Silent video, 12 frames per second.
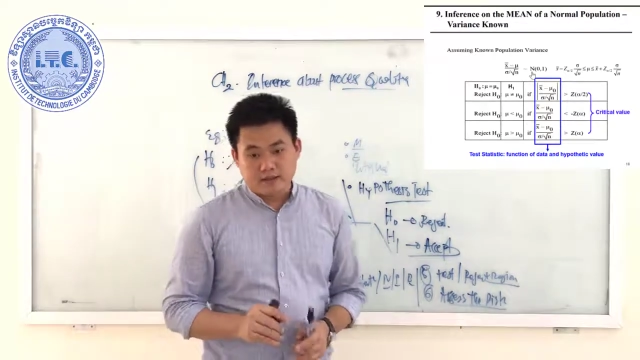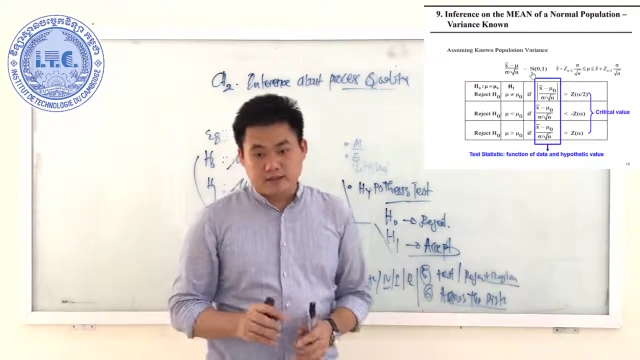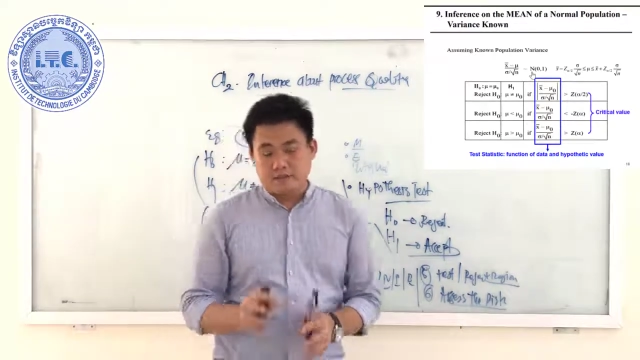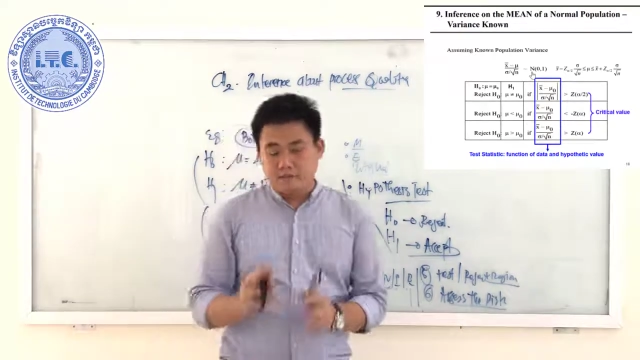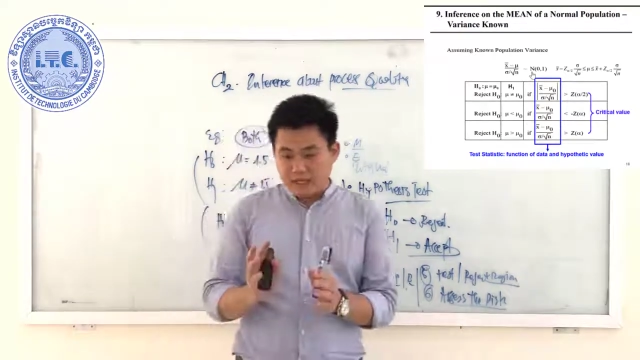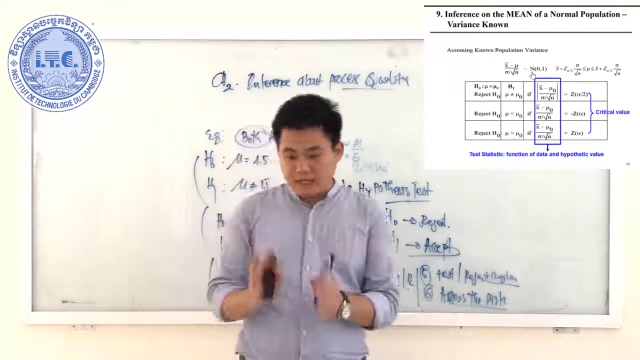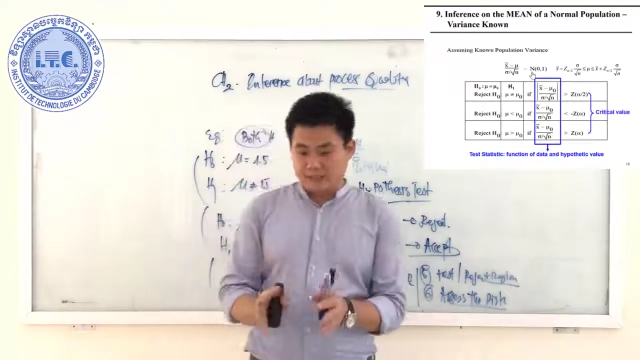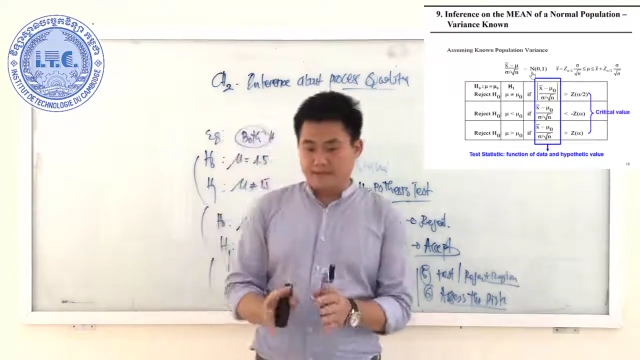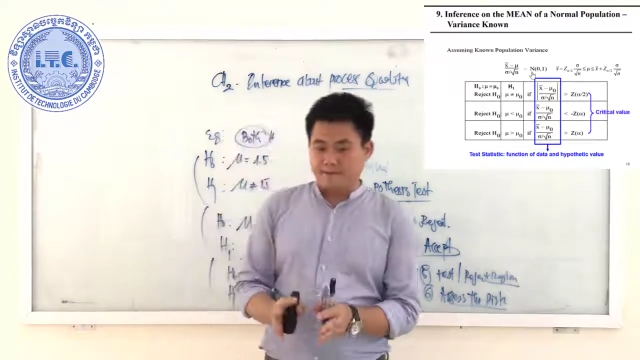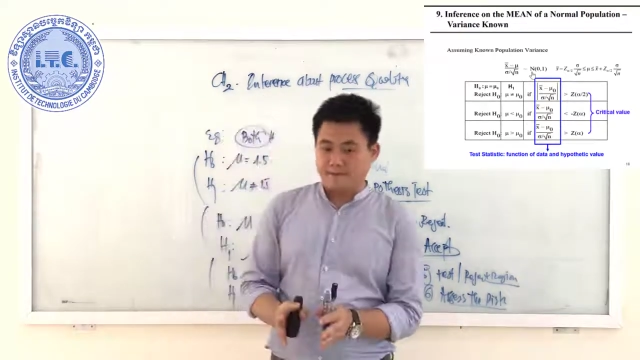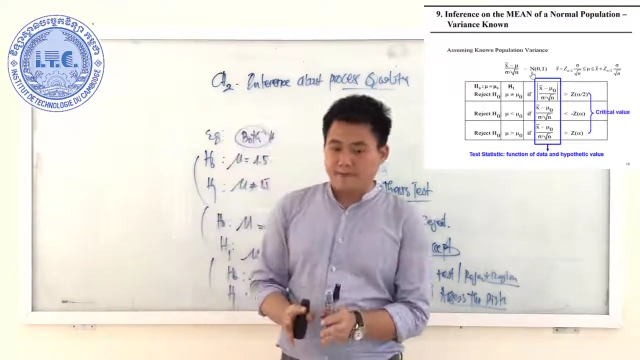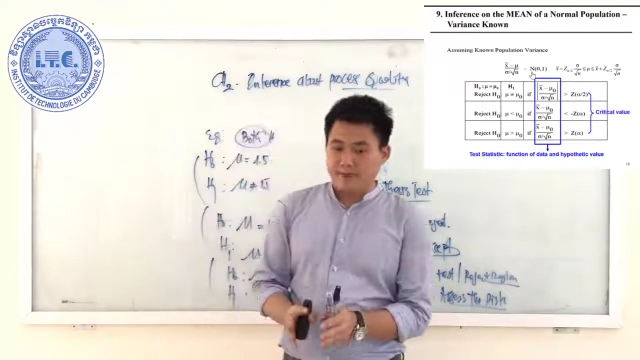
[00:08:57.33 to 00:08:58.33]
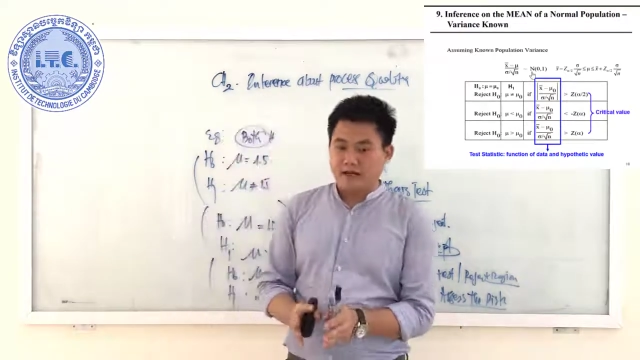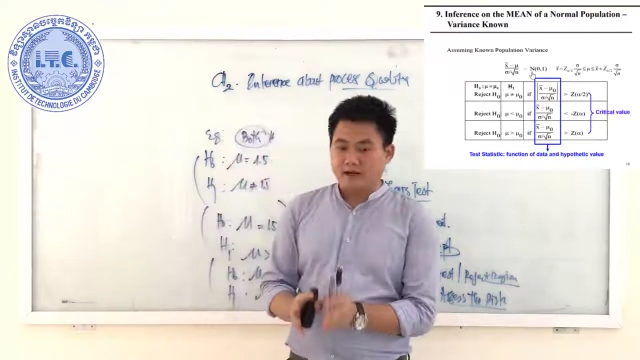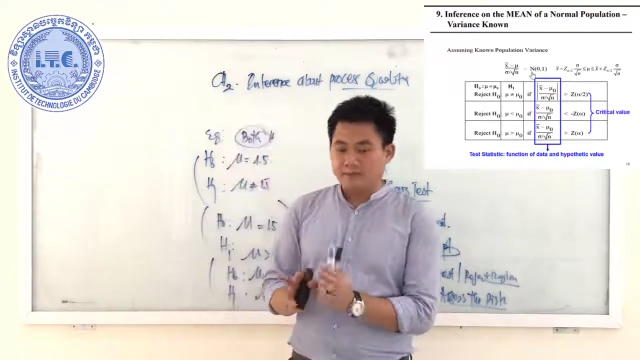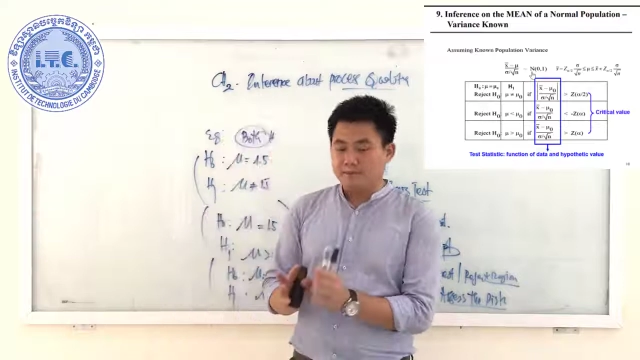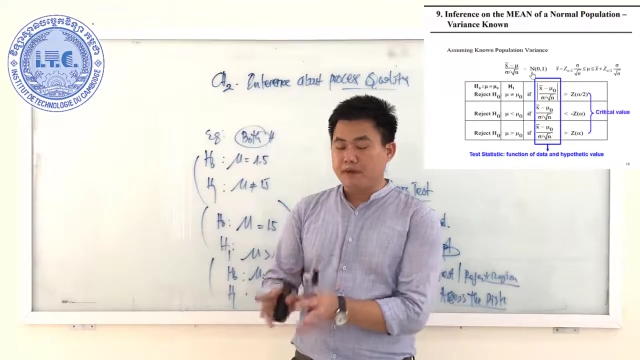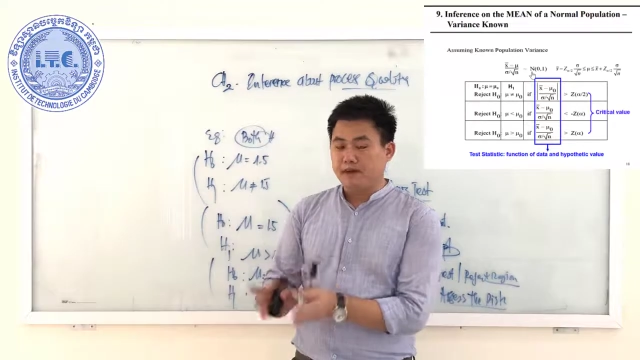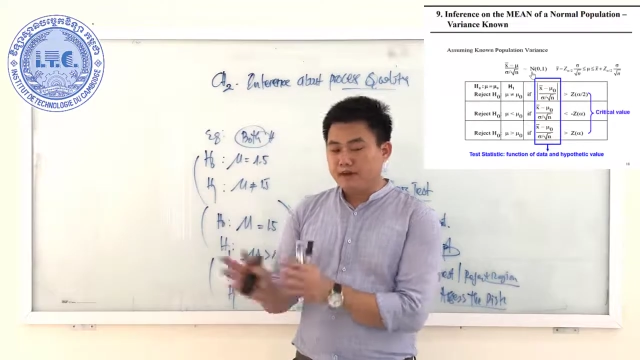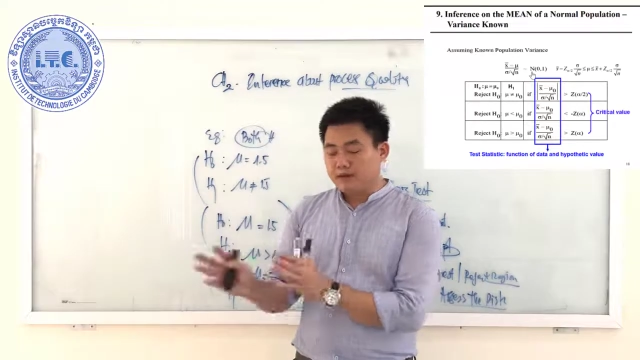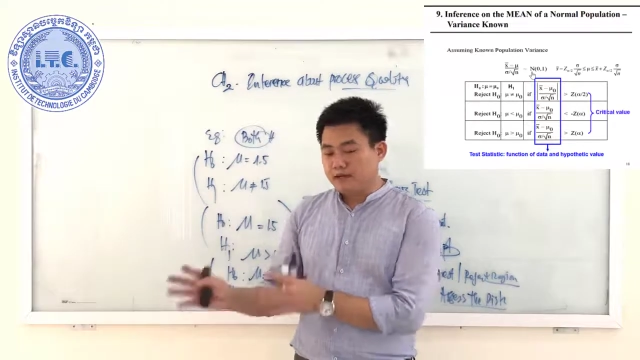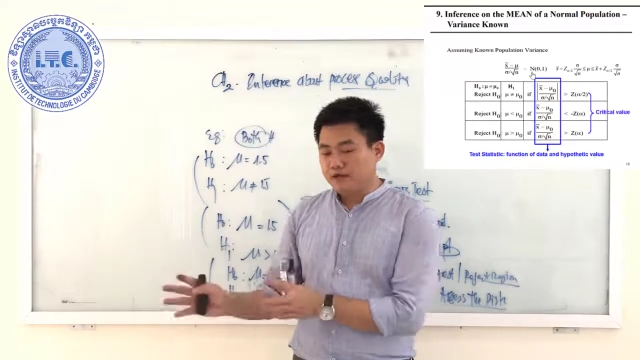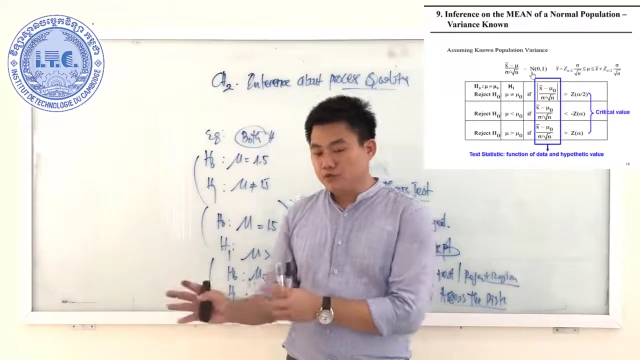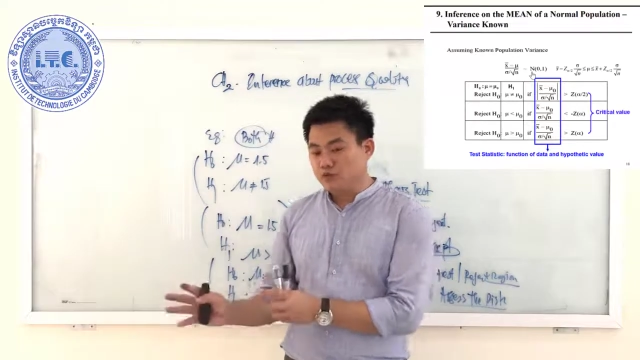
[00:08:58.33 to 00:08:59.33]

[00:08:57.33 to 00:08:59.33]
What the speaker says: the mean and comparing